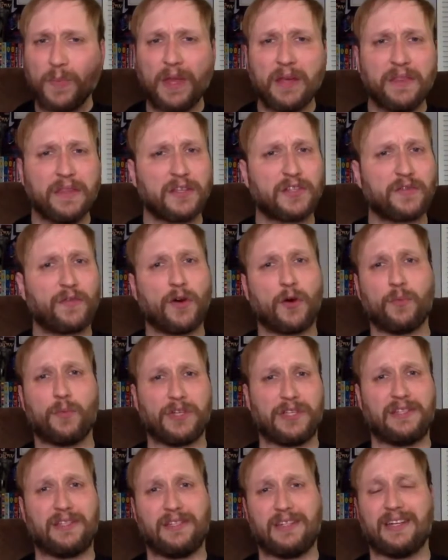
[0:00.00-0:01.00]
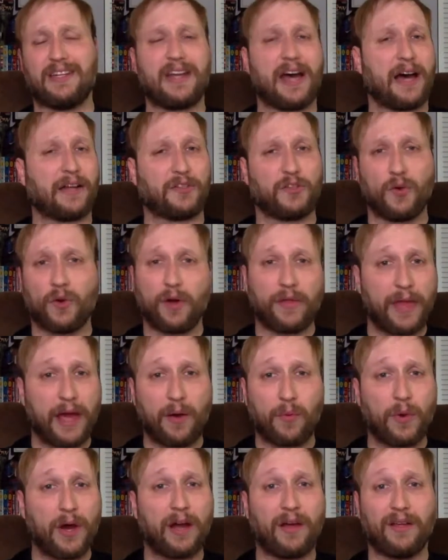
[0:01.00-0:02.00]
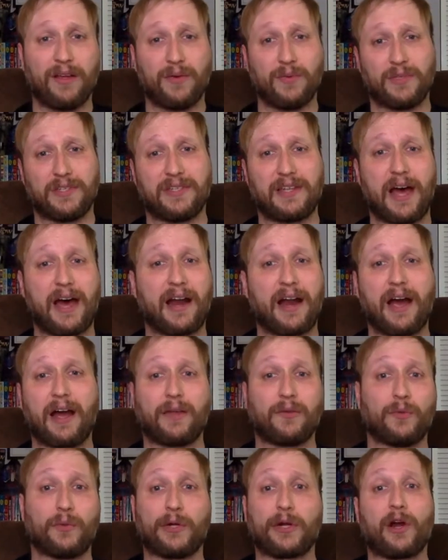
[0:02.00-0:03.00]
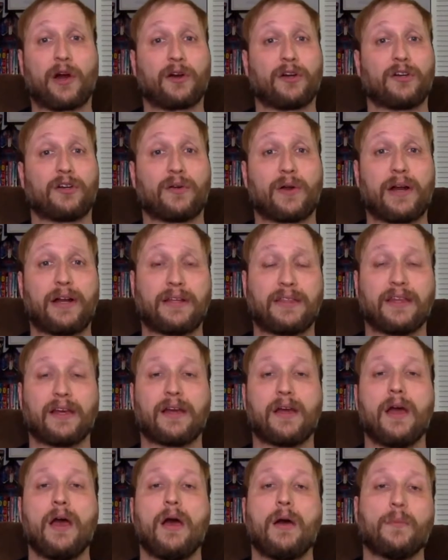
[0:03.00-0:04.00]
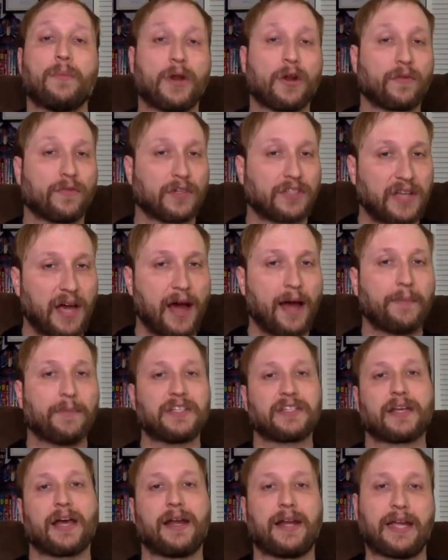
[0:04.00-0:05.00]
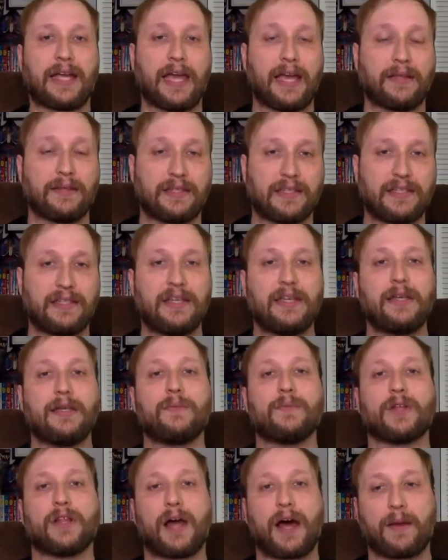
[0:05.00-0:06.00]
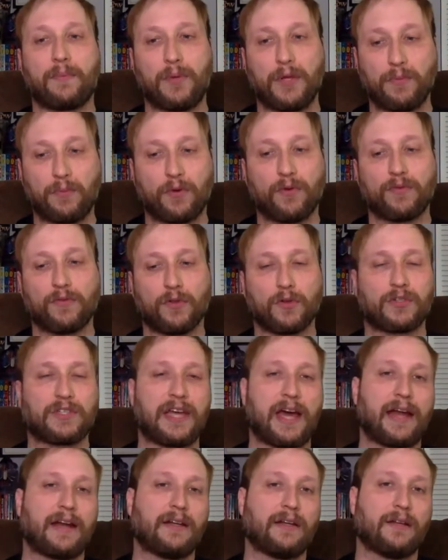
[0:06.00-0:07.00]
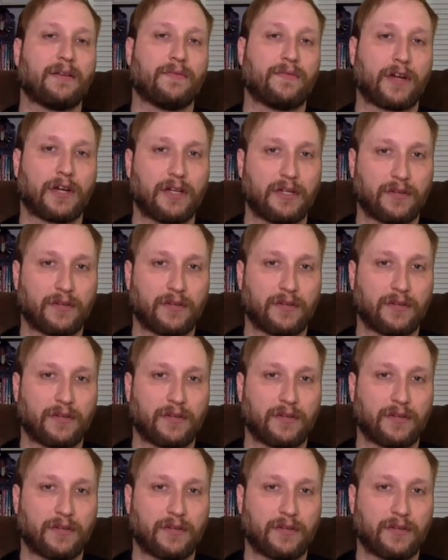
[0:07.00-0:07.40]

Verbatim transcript: this film did not do all that well. It was not highly regarded or anything, but over time it's kind of gained steam. A lot of people have looked at it in a very